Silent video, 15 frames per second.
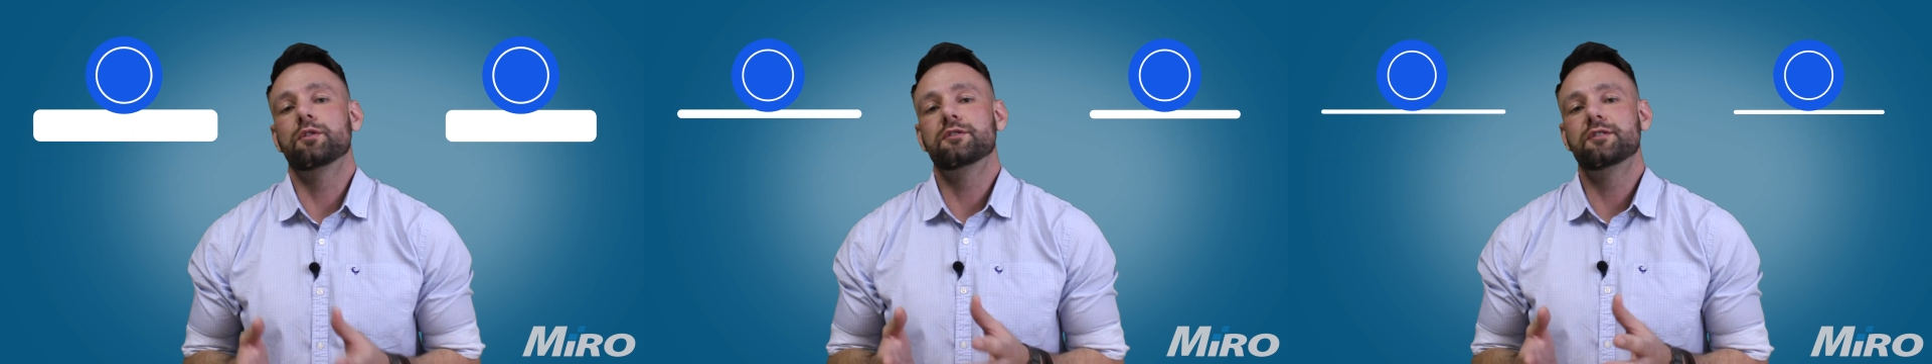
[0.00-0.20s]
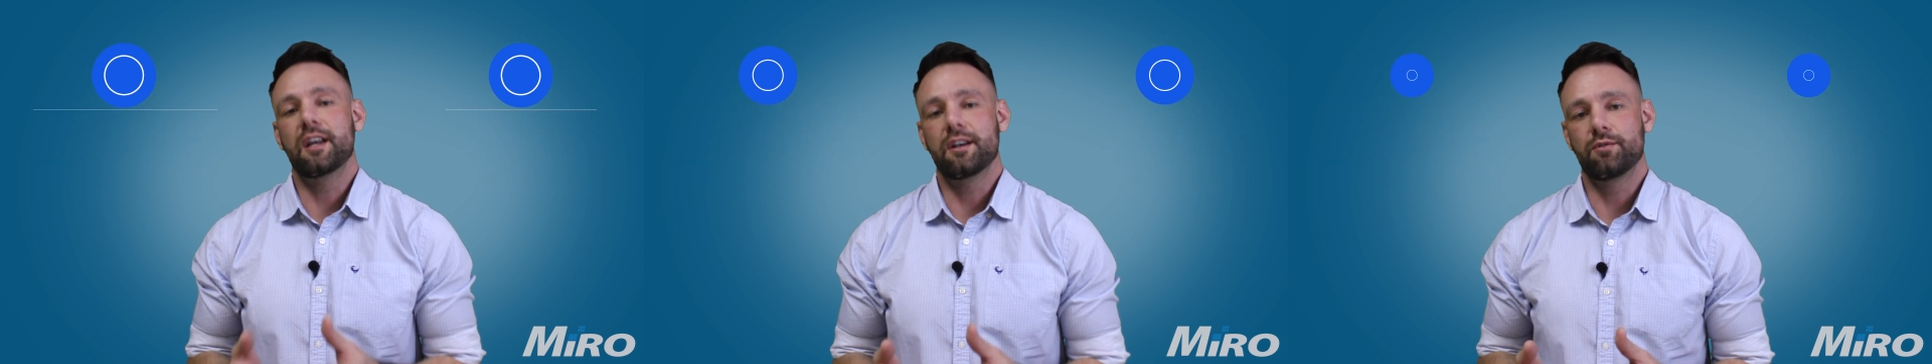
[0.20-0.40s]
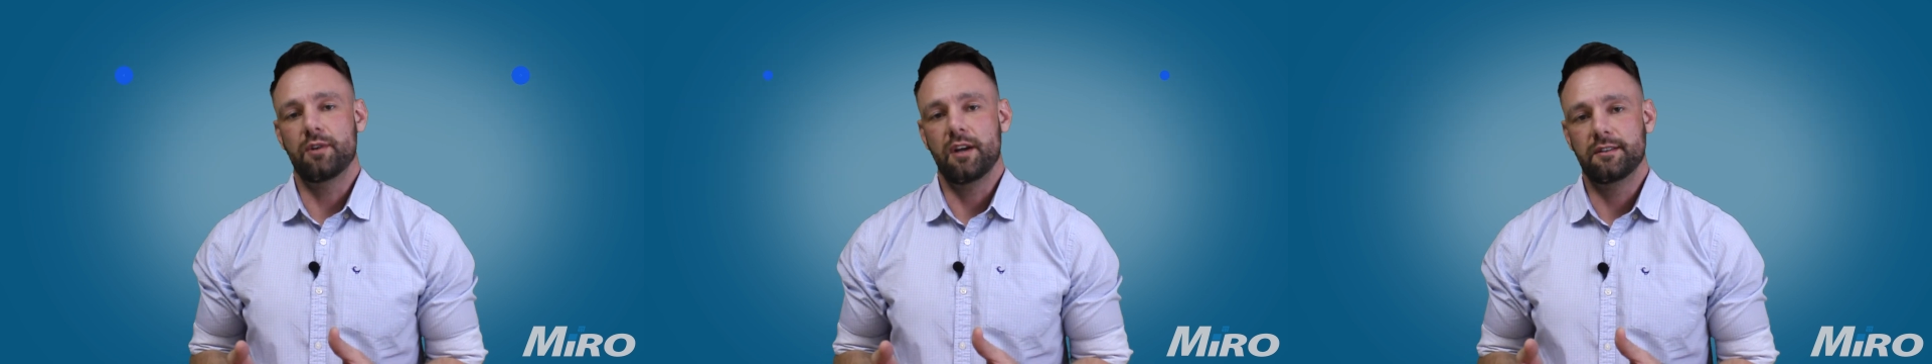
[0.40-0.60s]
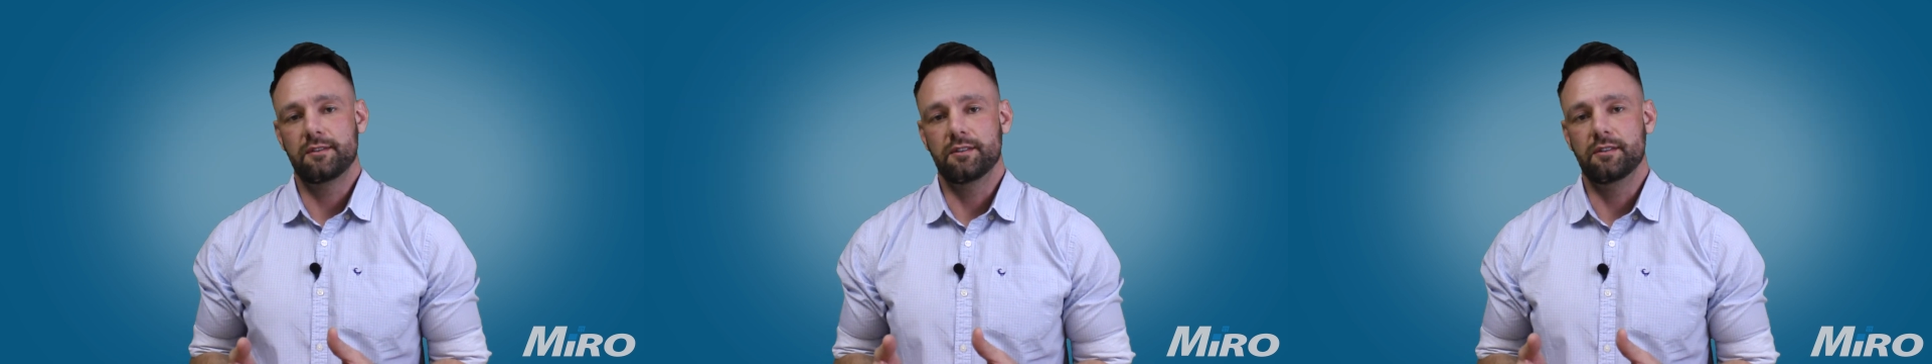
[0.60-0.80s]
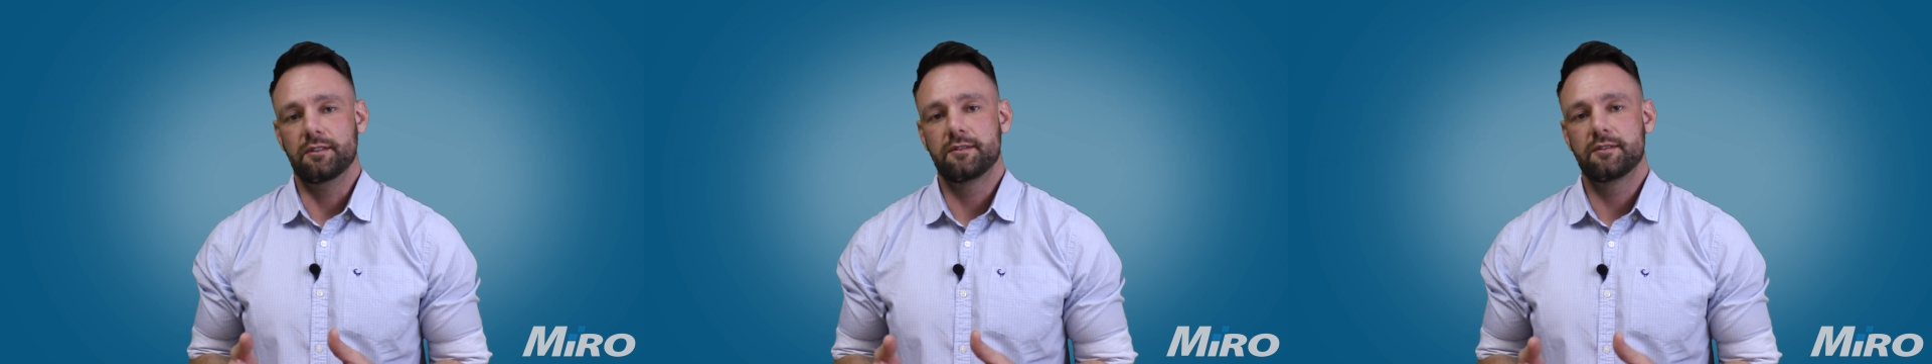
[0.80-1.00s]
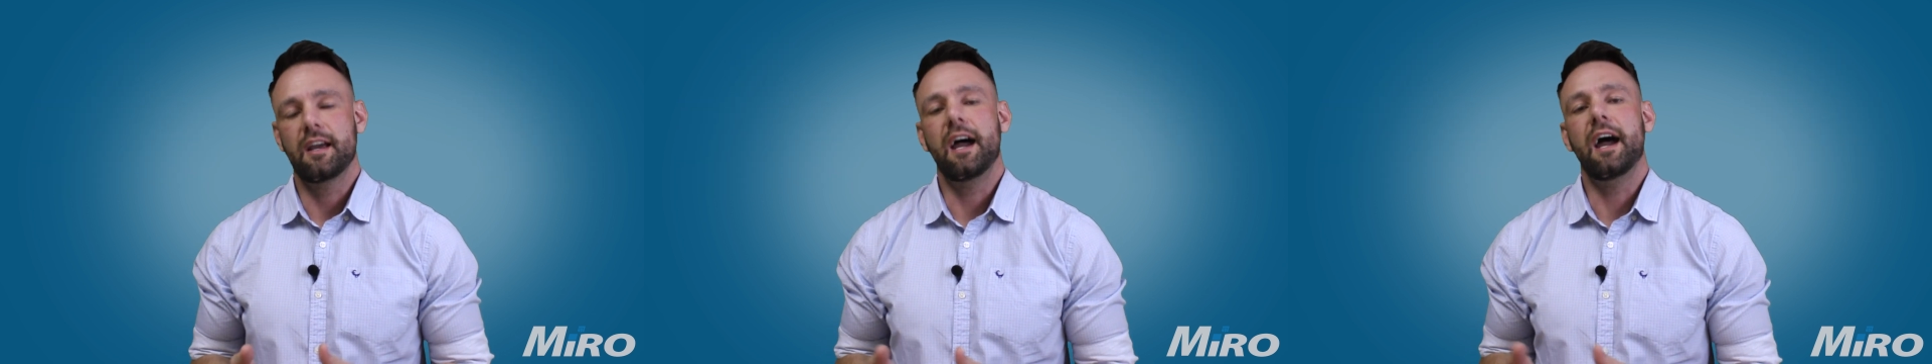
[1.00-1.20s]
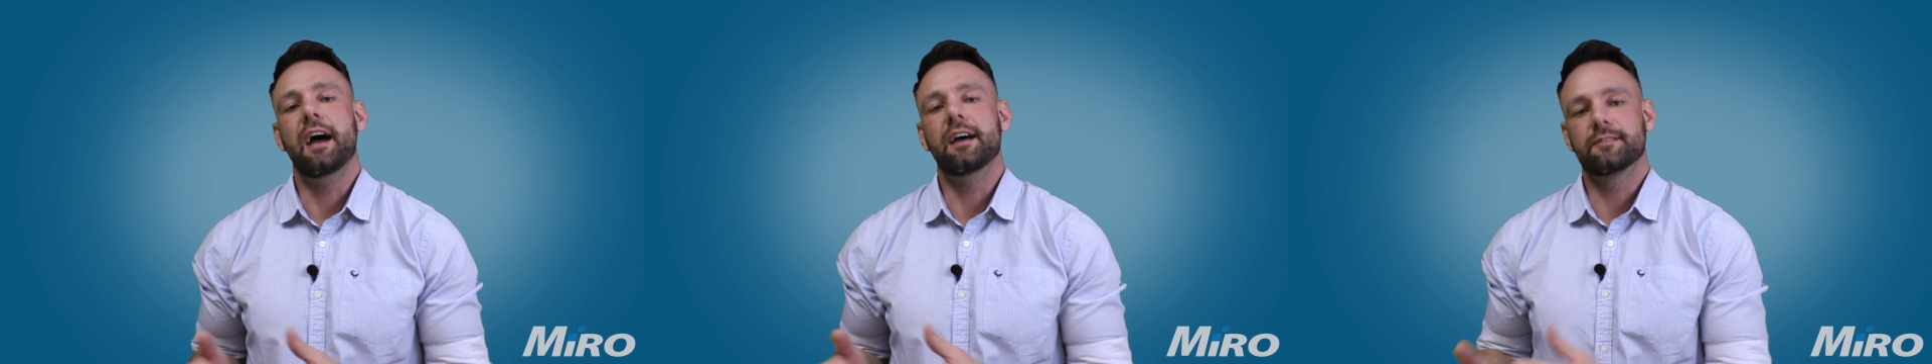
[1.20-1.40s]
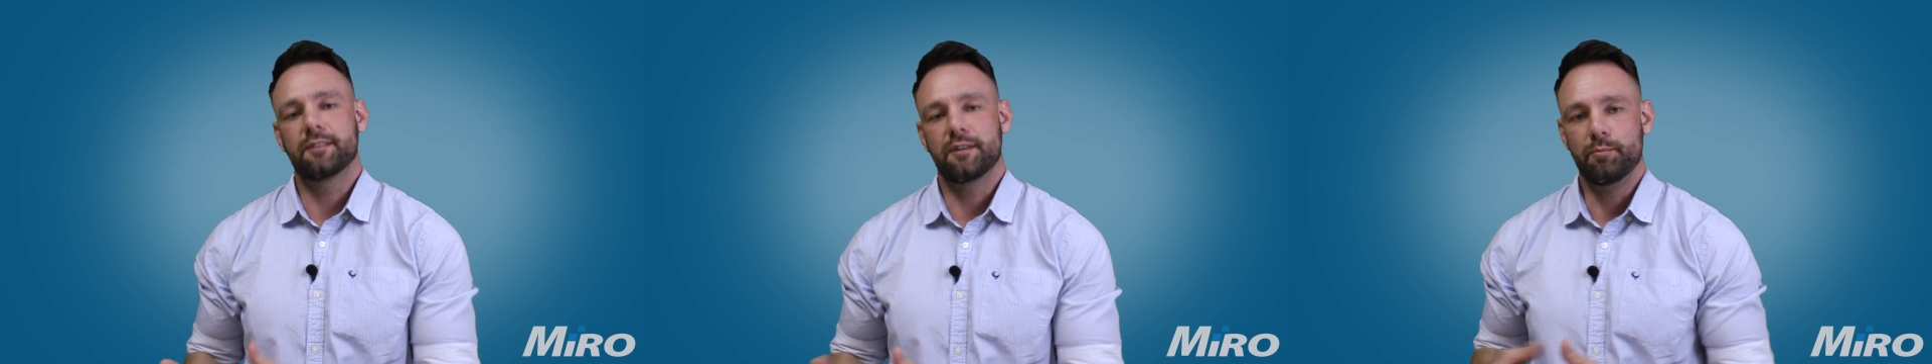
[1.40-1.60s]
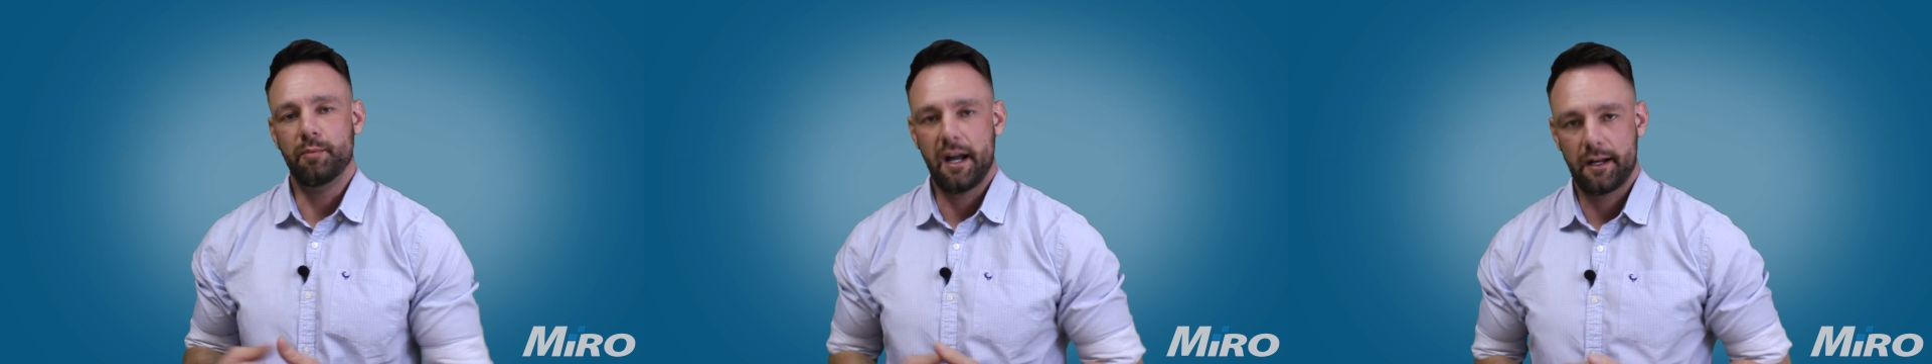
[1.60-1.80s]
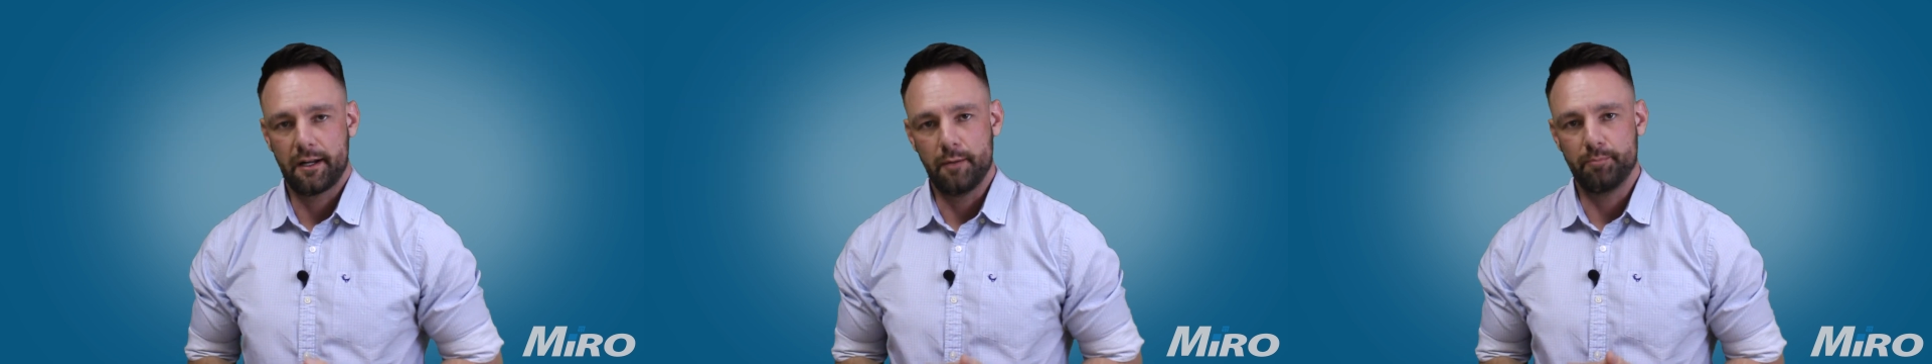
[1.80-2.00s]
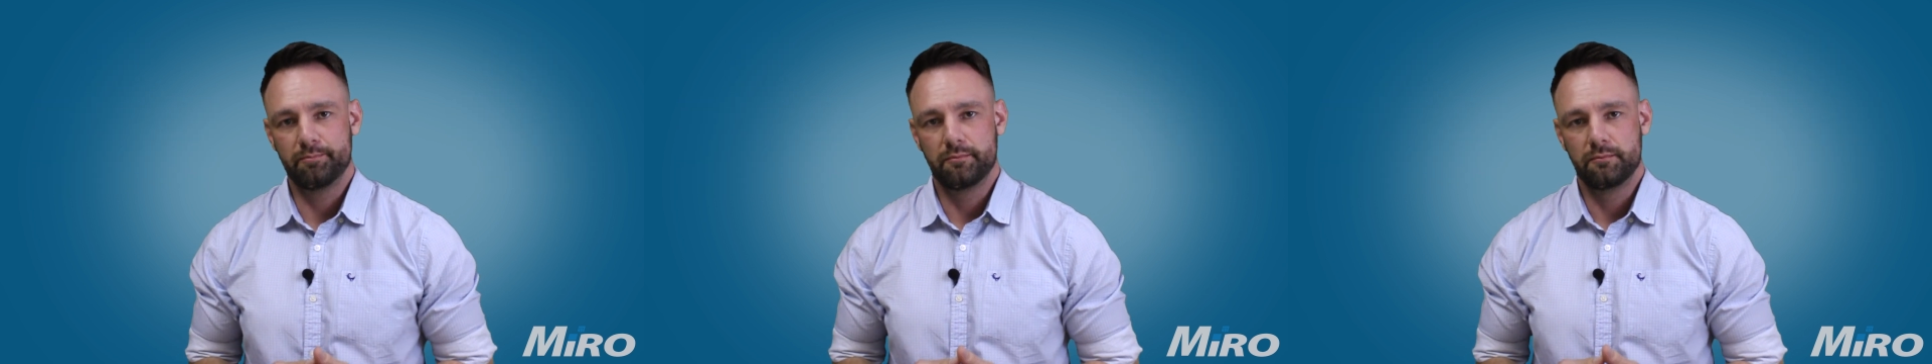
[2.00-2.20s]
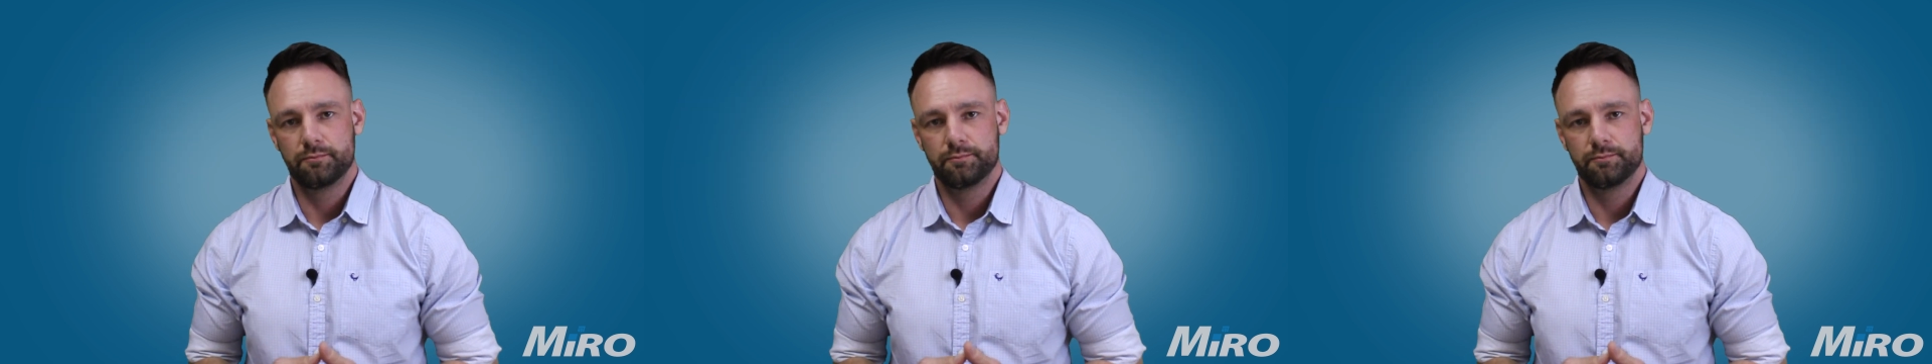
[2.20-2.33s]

generators as the backup.